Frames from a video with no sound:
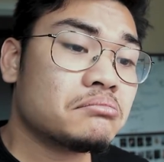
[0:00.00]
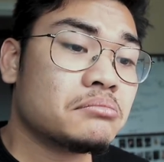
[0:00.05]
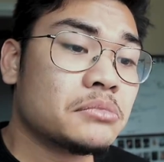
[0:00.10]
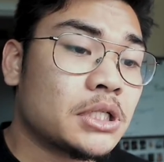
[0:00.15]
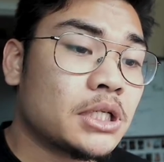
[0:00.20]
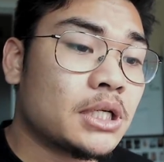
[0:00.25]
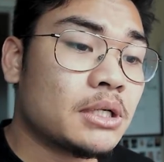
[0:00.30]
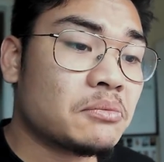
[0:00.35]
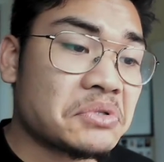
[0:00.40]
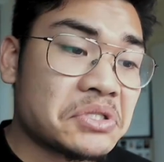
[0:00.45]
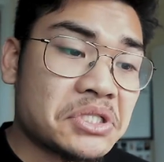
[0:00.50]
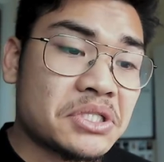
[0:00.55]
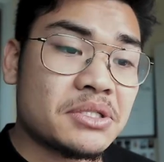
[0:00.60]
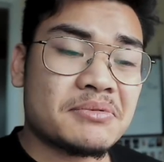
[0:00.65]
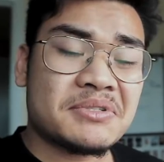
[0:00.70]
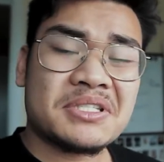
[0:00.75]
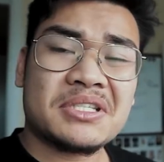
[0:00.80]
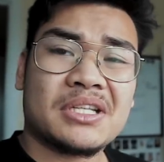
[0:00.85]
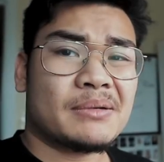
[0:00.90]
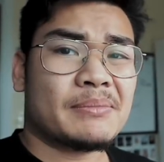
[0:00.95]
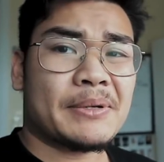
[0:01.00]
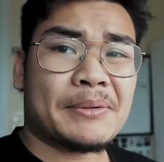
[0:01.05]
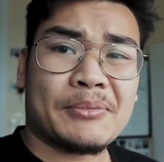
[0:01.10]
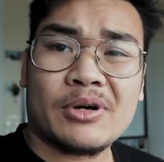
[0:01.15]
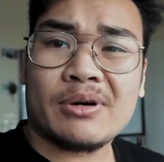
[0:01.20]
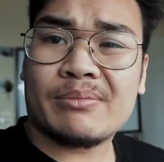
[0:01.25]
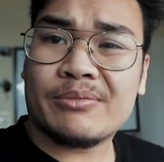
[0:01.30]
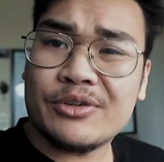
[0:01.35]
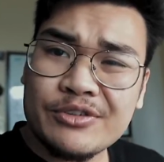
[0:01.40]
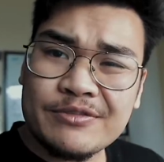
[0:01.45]
I wish there was a little bit
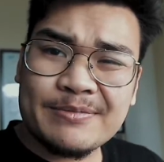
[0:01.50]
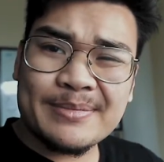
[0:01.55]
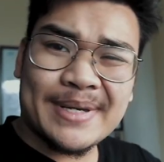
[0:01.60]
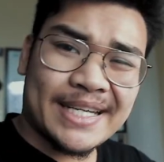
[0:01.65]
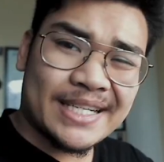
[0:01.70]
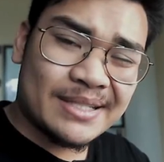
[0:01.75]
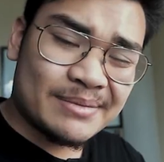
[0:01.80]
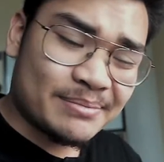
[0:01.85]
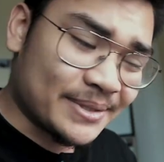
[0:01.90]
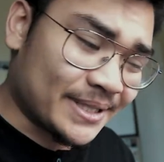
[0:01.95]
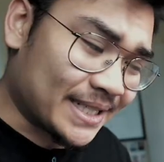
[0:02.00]
more movement,